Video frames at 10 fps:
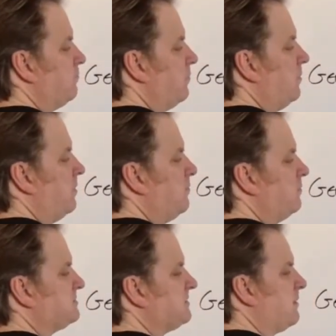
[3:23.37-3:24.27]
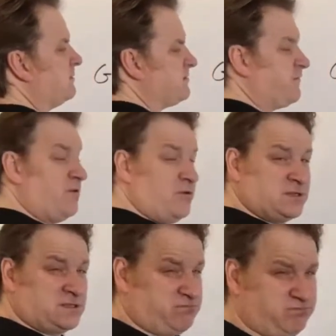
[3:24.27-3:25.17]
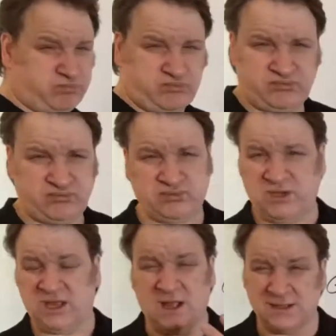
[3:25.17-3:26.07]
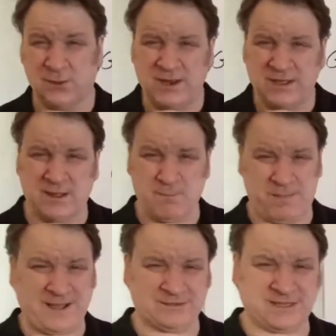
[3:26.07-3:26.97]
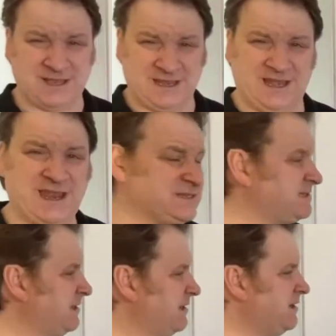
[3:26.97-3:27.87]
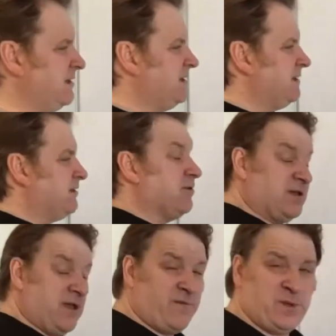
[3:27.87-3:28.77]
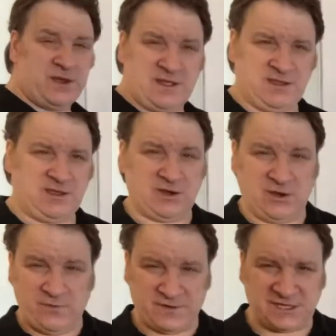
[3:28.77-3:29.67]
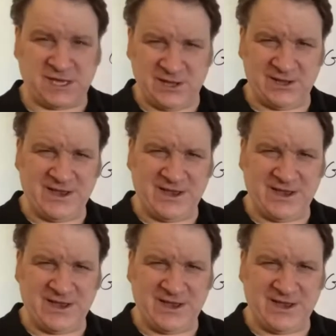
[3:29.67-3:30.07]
All right, once they come into force, you can't do anything about it unless you're in government and you can overturn